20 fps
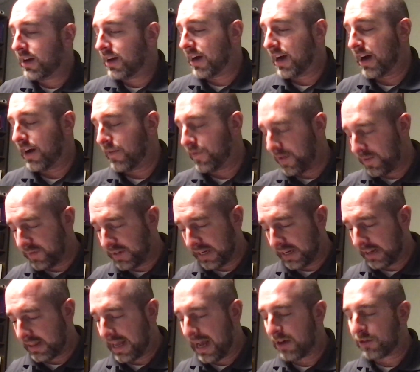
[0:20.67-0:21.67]
Uh,
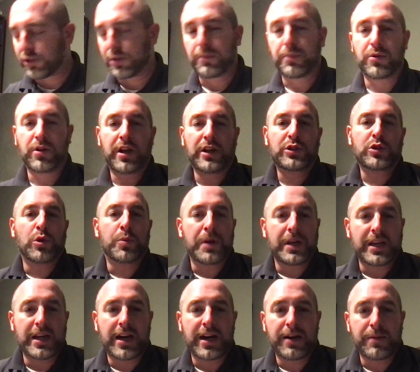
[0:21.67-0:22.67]
15,000 plus will be
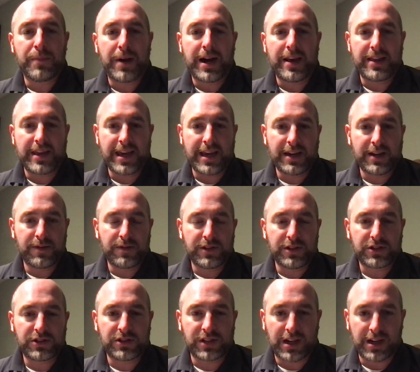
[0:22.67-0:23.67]
done by the end of
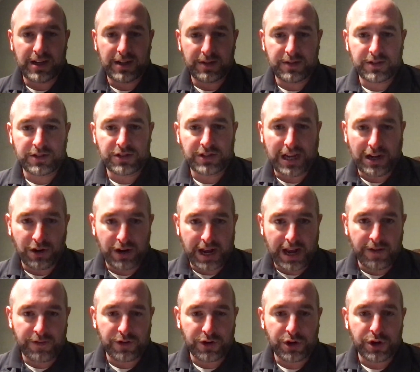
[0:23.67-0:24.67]
this uh, this Saturday
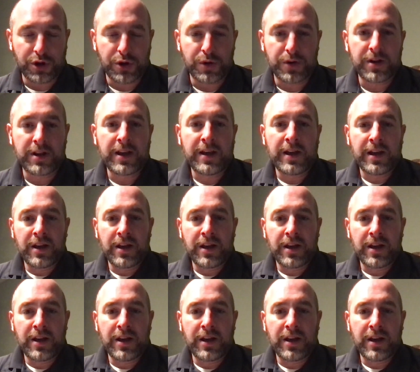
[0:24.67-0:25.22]
afternoon.